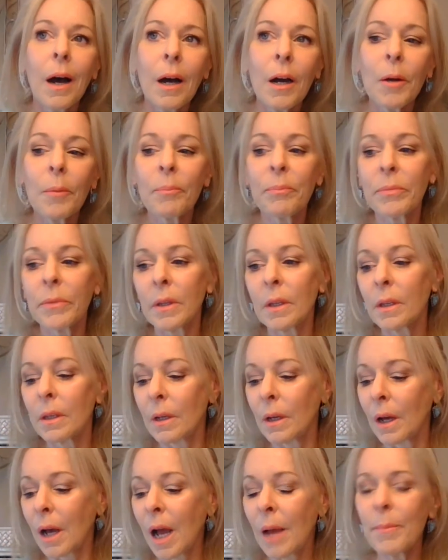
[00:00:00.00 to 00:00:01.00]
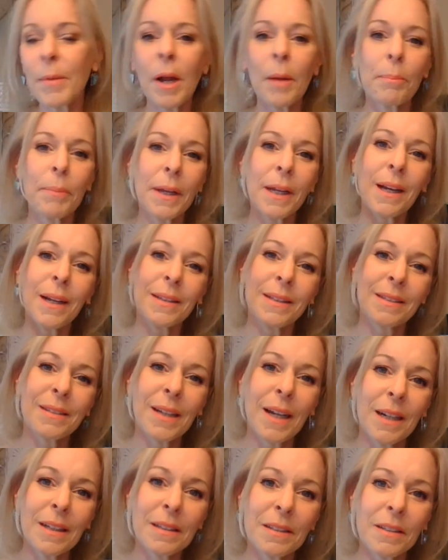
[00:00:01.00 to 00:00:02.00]
Um, I'm not big on this
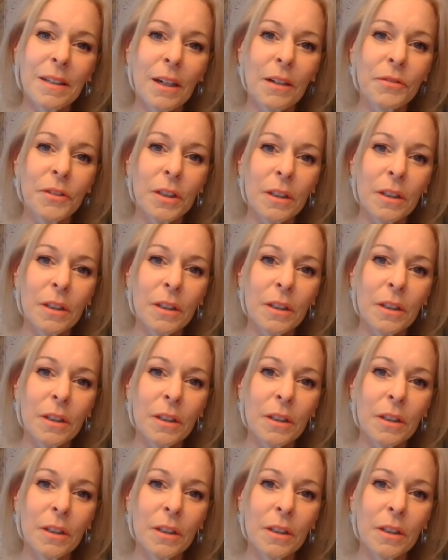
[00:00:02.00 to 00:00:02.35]
kind of stuff.